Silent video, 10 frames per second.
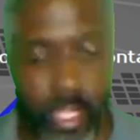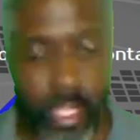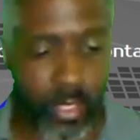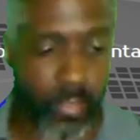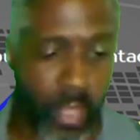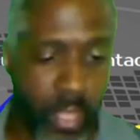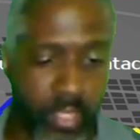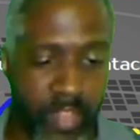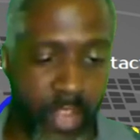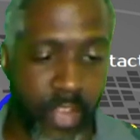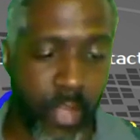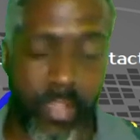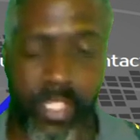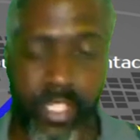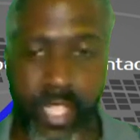So if you also have an
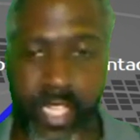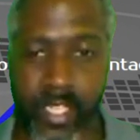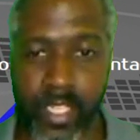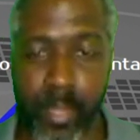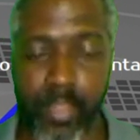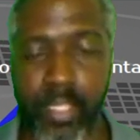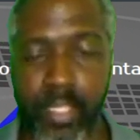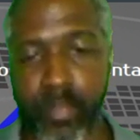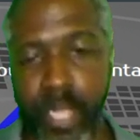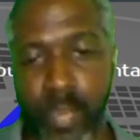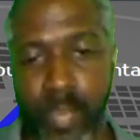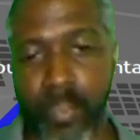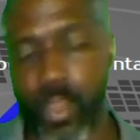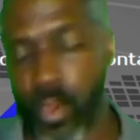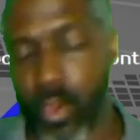article that you'd like us to put up,
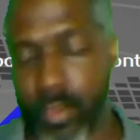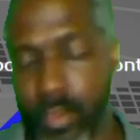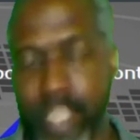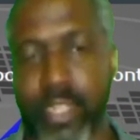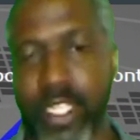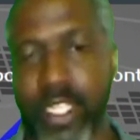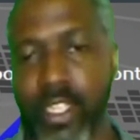or make sure it gets